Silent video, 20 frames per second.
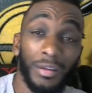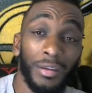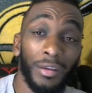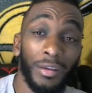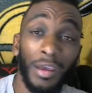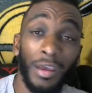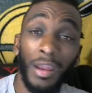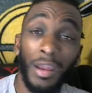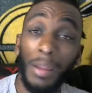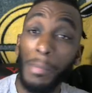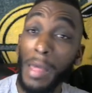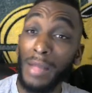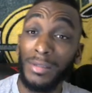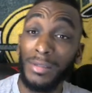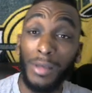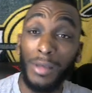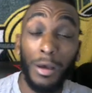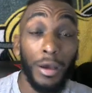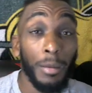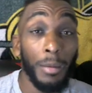And I'm not
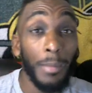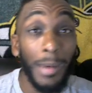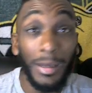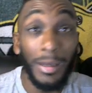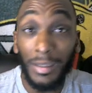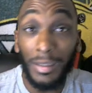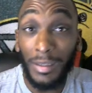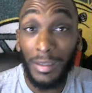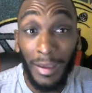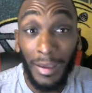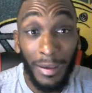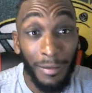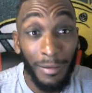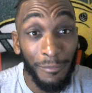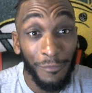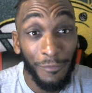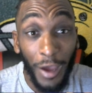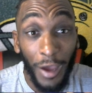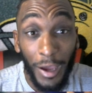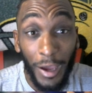talking about the damn
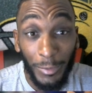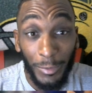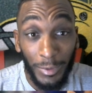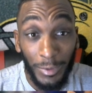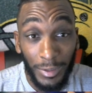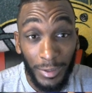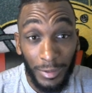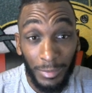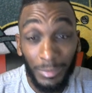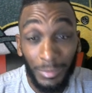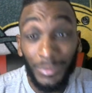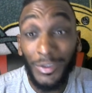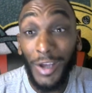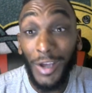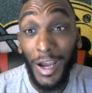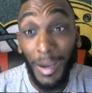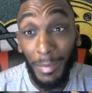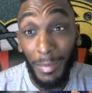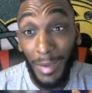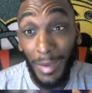virus. I'm
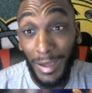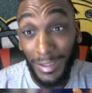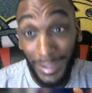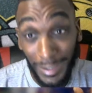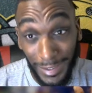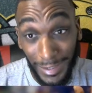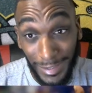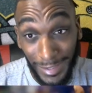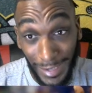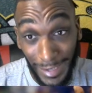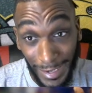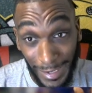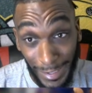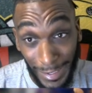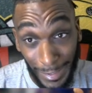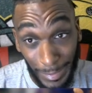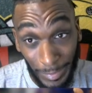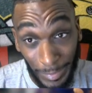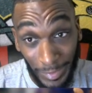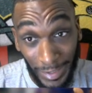talking about this
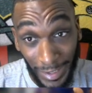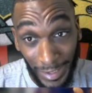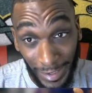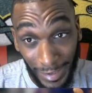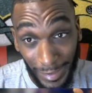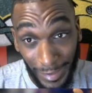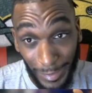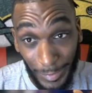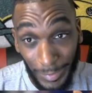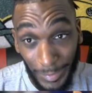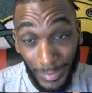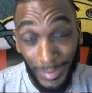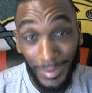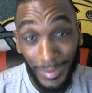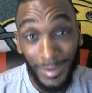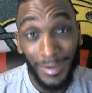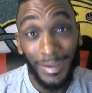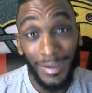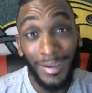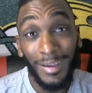damn game.
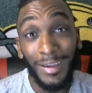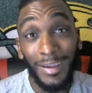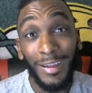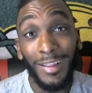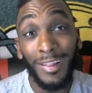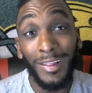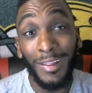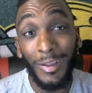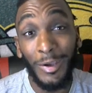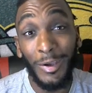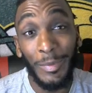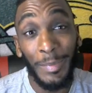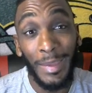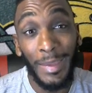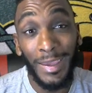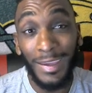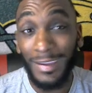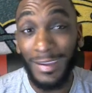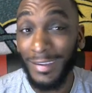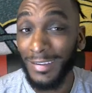Look,
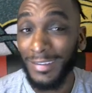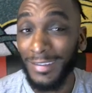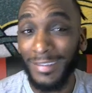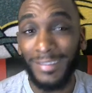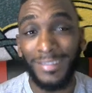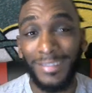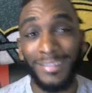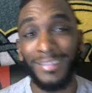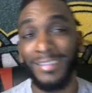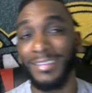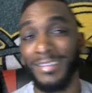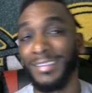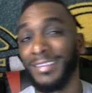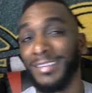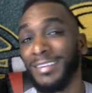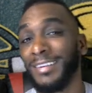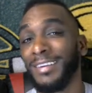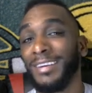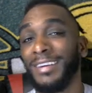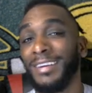man.
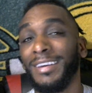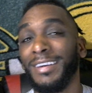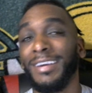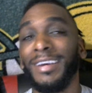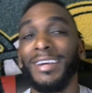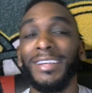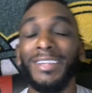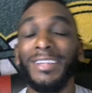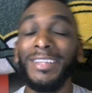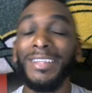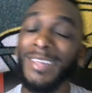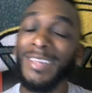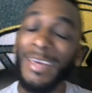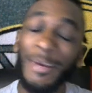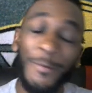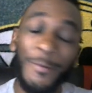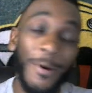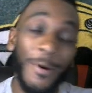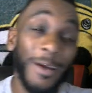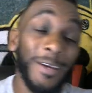This
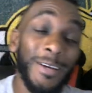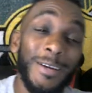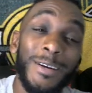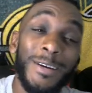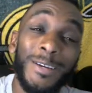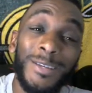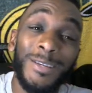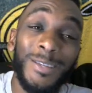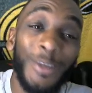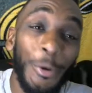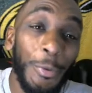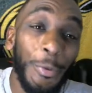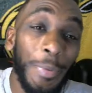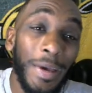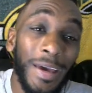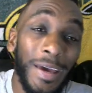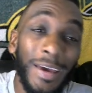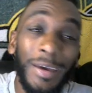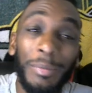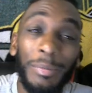game right here is so
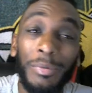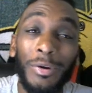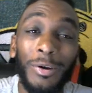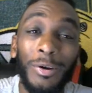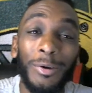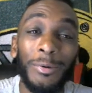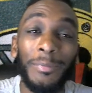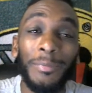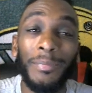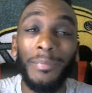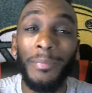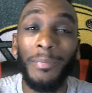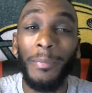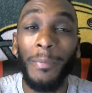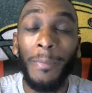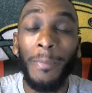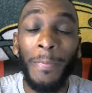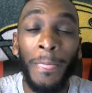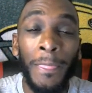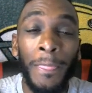bad, bro.
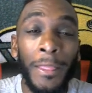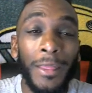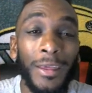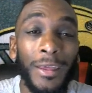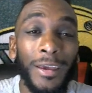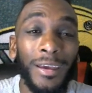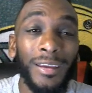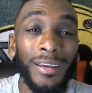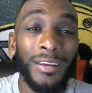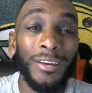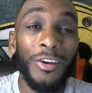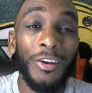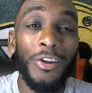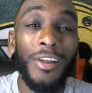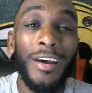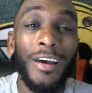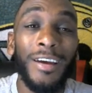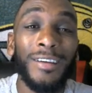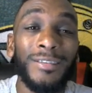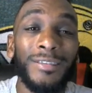You know,
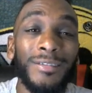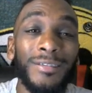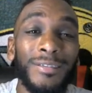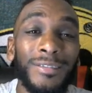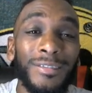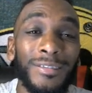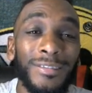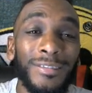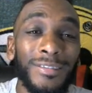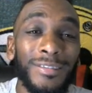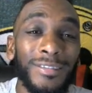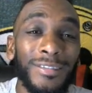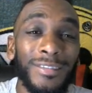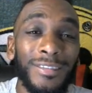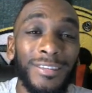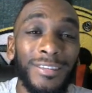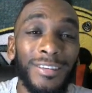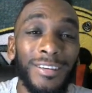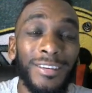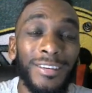like,
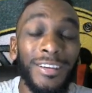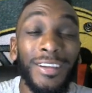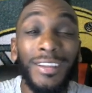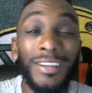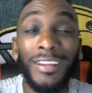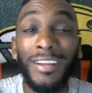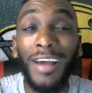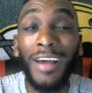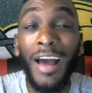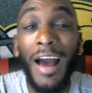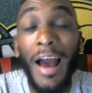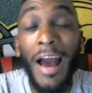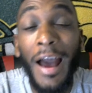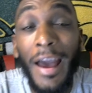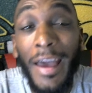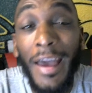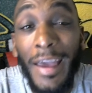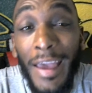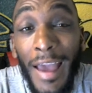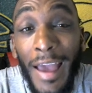no,
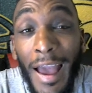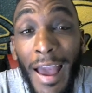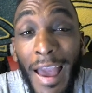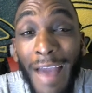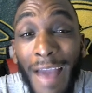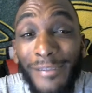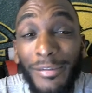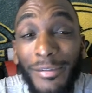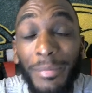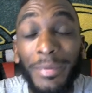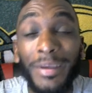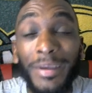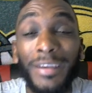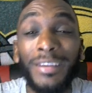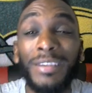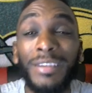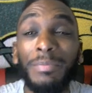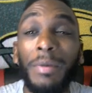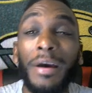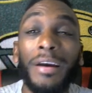I haven't been
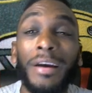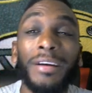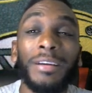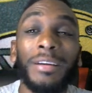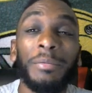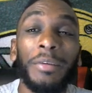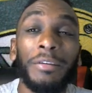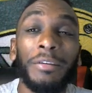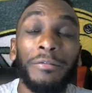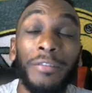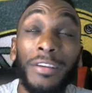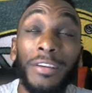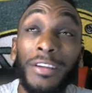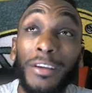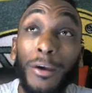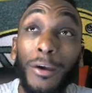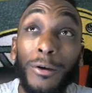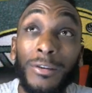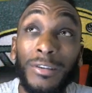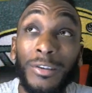inspired to make
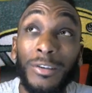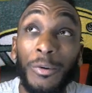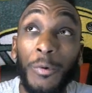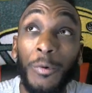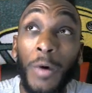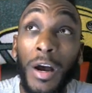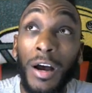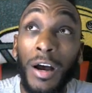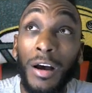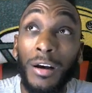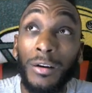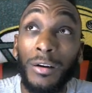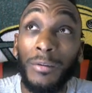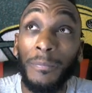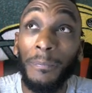videos in a while.